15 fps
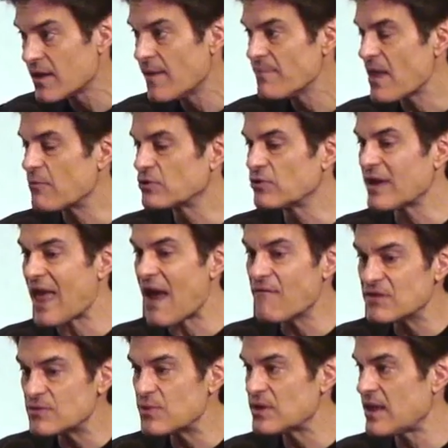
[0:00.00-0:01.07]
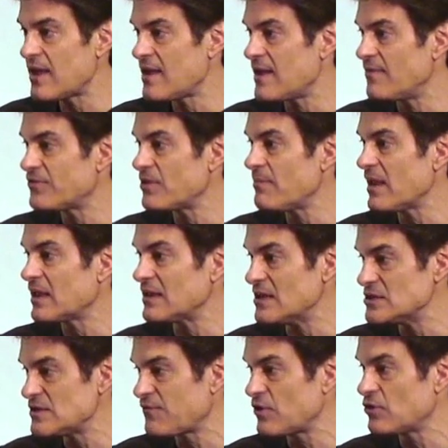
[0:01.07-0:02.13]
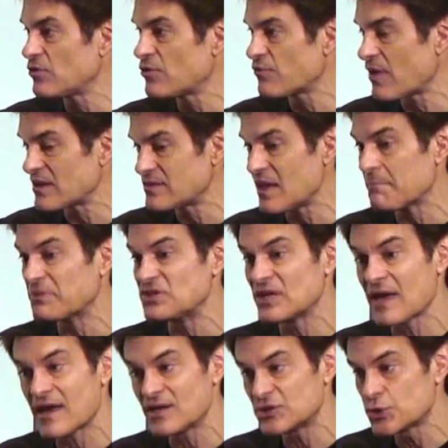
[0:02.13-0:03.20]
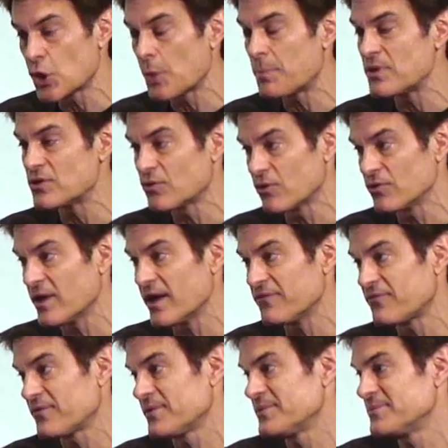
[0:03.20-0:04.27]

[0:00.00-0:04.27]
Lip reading: And we're doing everything we can to make it easy for you to do the right thing. But you got to show up in your own life.